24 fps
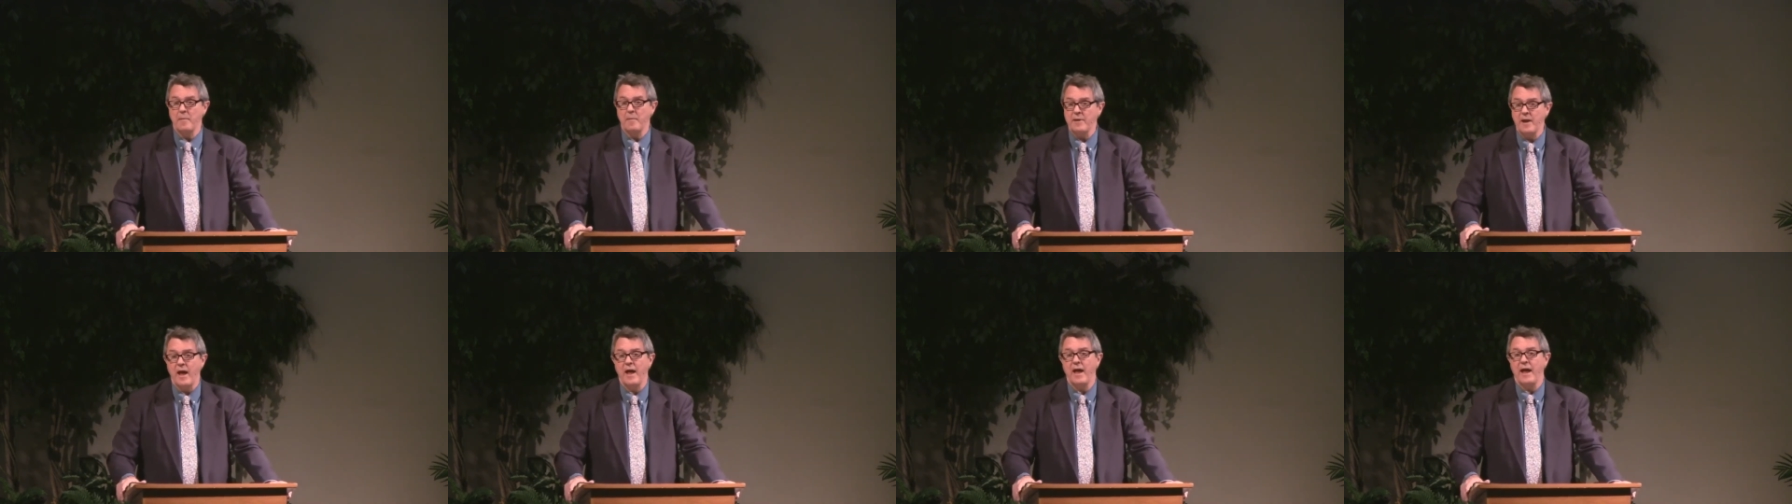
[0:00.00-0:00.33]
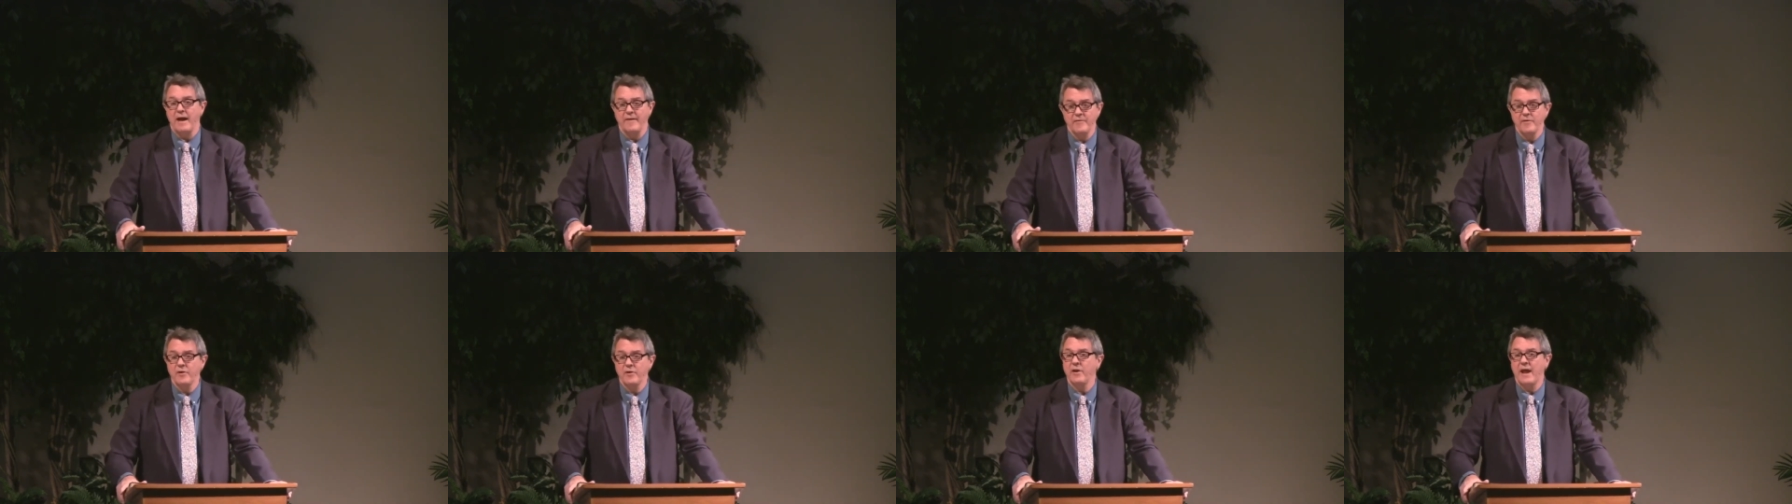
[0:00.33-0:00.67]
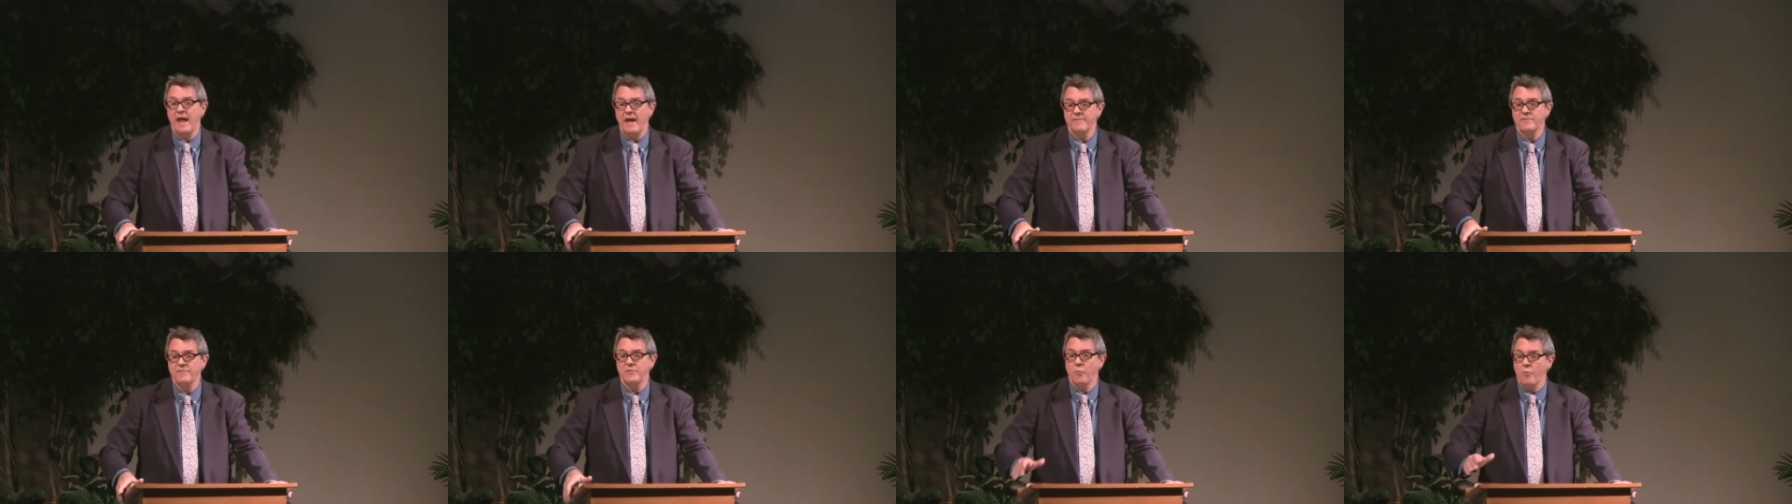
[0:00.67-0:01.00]
not ever going to
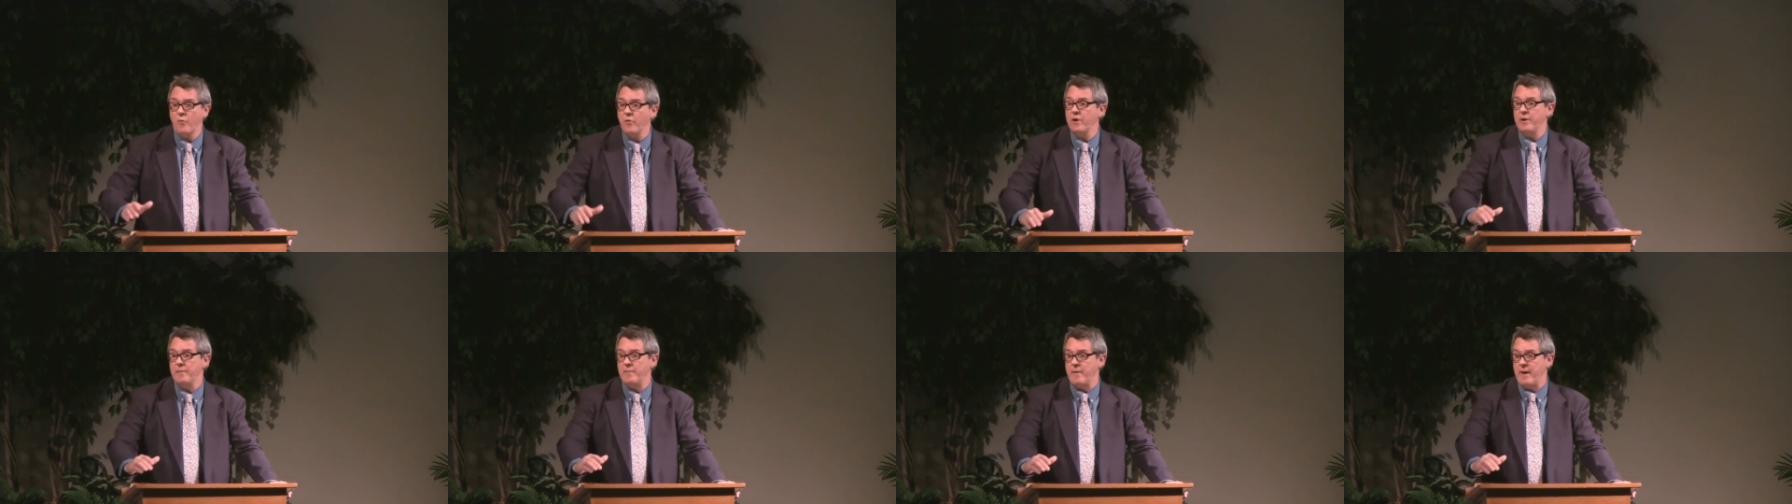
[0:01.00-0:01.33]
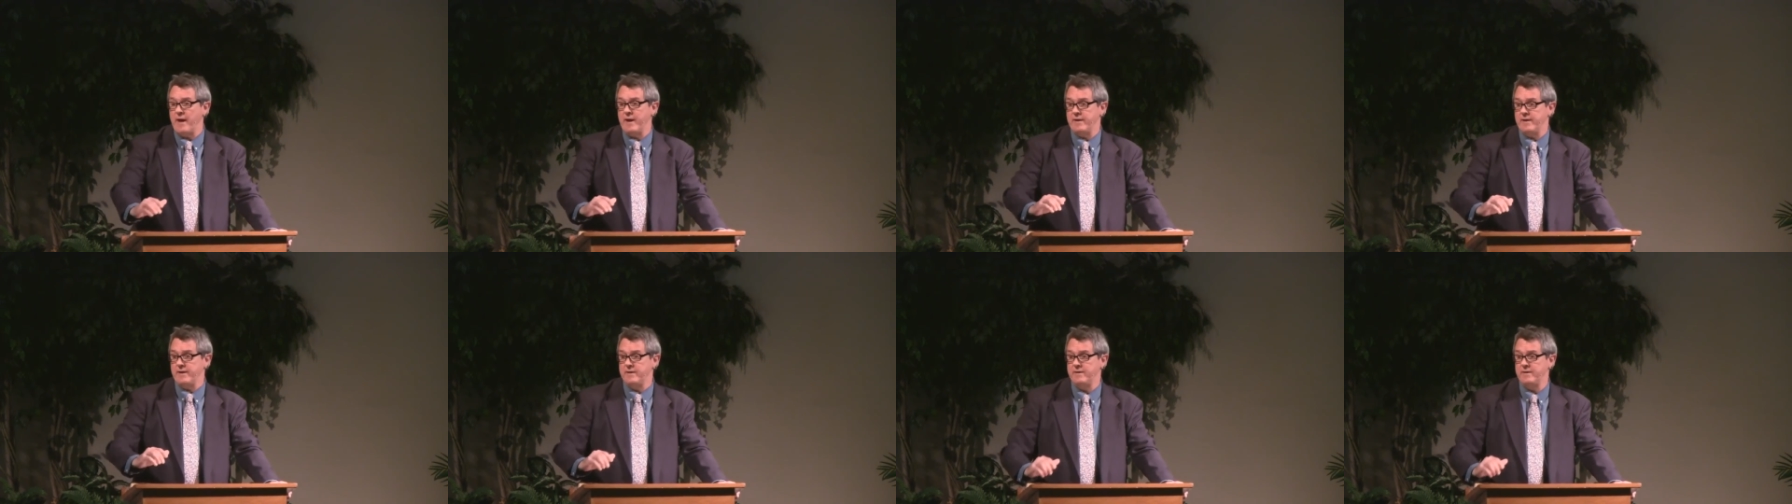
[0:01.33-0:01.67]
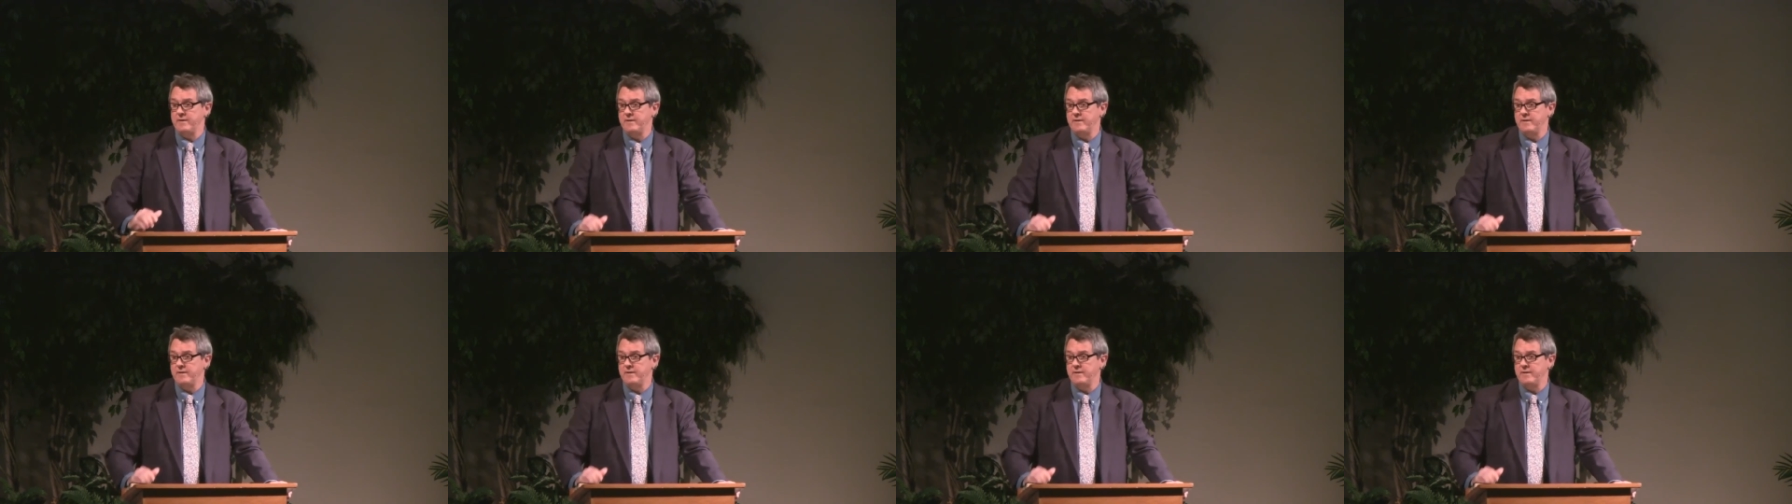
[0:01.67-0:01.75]
have to worry about it.